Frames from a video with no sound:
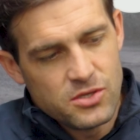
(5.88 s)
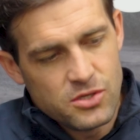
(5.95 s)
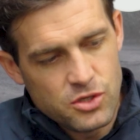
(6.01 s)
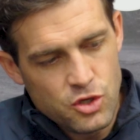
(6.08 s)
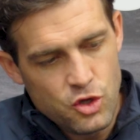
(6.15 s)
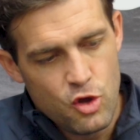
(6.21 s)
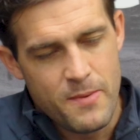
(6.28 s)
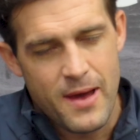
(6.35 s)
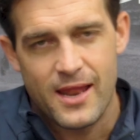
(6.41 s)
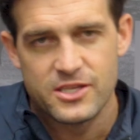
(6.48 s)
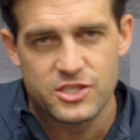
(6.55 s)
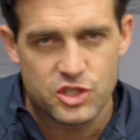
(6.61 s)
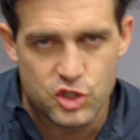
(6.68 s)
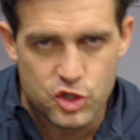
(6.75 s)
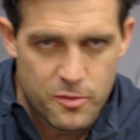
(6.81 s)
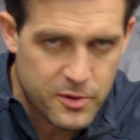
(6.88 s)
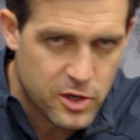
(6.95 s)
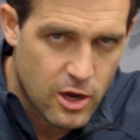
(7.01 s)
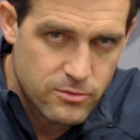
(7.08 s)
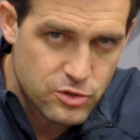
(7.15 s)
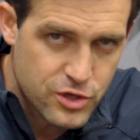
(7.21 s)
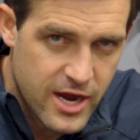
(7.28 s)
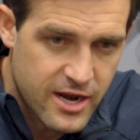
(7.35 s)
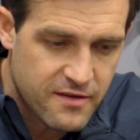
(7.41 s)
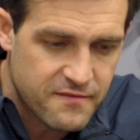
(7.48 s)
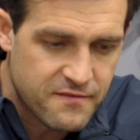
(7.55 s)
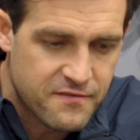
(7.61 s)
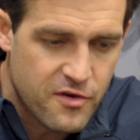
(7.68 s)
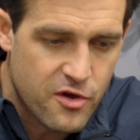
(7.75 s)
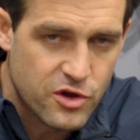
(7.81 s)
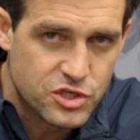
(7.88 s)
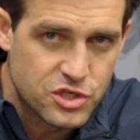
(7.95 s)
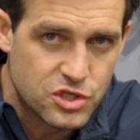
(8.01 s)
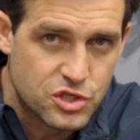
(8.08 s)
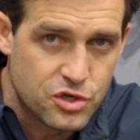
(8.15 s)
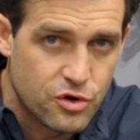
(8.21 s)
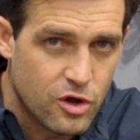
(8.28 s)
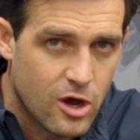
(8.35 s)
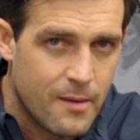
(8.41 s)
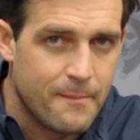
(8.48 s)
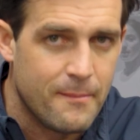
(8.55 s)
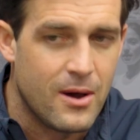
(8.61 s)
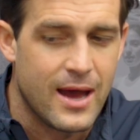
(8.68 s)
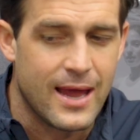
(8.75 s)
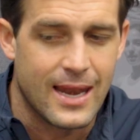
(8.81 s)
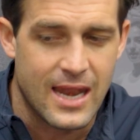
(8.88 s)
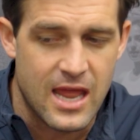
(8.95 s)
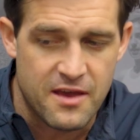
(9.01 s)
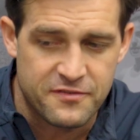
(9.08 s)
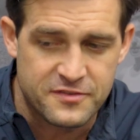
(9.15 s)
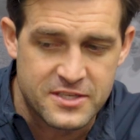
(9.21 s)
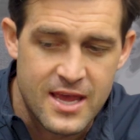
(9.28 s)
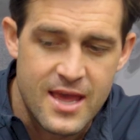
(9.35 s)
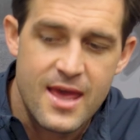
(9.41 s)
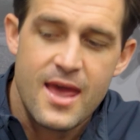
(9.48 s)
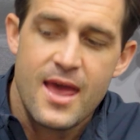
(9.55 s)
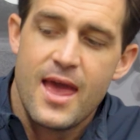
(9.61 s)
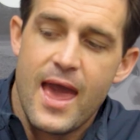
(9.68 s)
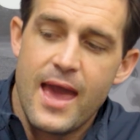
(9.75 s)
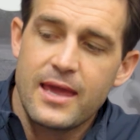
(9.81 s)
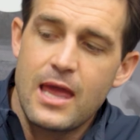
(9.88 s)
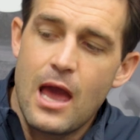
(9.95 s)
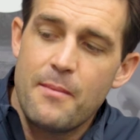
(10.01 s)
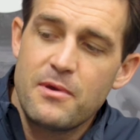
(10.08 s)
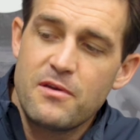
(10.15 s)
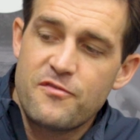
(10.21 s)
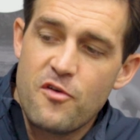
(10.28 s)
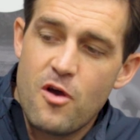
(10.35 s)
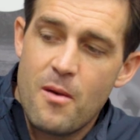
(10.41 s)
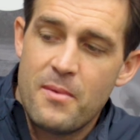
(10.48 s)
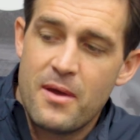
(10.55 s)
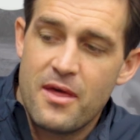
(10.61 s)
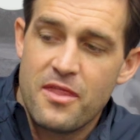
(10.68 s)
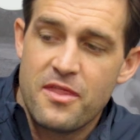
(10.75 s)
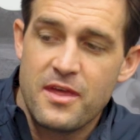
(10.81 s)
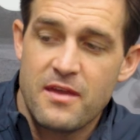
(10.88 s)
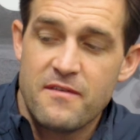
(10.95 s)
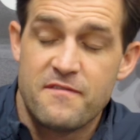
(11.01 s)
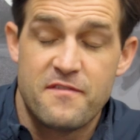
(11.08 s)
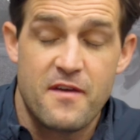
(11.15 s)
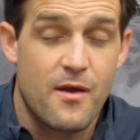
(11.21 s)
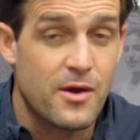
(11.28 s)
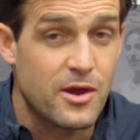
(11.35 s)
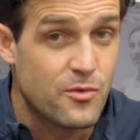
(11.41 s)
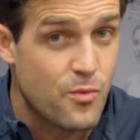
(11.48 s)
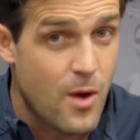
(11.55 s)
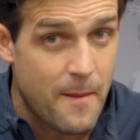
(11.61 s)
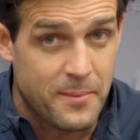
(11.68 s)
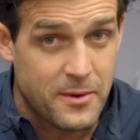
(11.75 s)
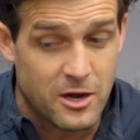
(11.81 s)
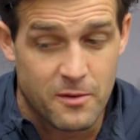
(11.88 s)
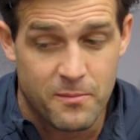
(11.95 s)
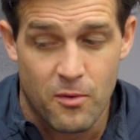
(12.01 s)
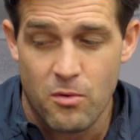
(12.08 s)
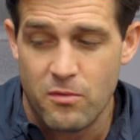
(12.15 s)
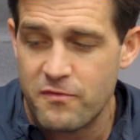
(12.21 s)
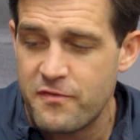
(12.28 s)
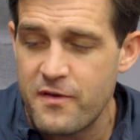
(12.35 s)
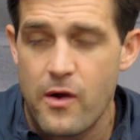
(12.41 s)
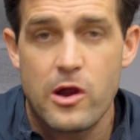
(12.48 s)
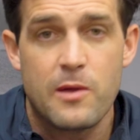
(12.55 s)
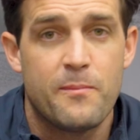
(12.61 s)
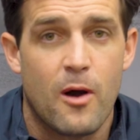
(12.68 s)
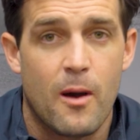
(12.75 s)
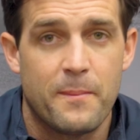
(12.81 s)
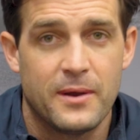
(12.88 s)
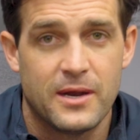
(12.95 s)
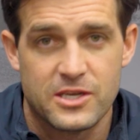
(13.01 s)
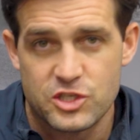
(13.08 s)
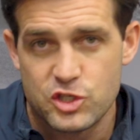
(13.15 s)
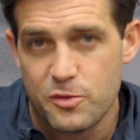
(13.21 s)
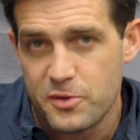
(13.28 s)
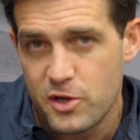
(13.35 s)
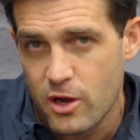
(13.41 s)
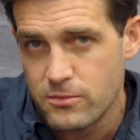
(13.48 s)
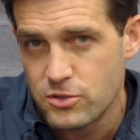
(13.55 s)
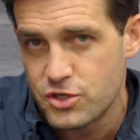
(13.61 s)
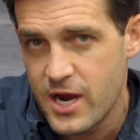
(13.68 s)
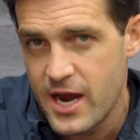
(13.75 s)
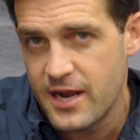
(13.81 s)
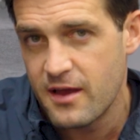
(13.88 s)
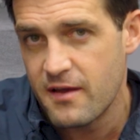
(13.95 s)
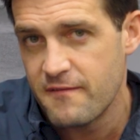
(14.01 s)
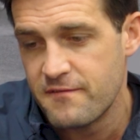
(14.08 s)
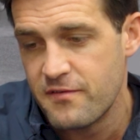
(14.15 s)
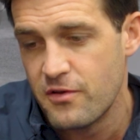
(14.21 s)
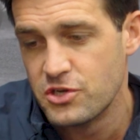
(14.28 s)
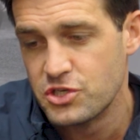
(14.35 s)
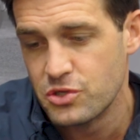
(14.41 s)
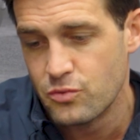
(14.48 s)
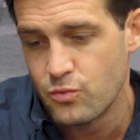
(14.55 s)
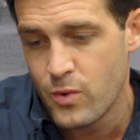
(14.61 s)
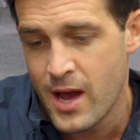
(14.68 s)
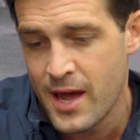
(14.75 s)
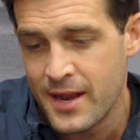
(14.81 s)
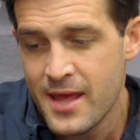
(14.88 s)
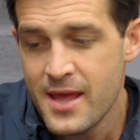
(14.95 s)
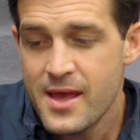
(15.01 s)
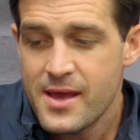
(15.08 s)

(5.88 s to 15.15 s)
New Balance SuperComp Trainer version 2 on my left, and coming from the very reputable, very popular SuperComp Trainer version 1.